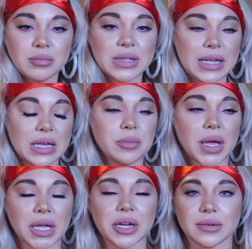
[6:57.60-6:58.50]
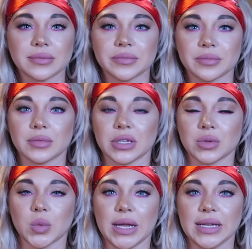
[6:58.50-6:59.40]
Playing it by ear is
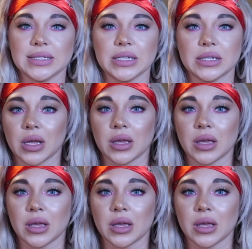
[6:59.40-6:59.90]
what I did.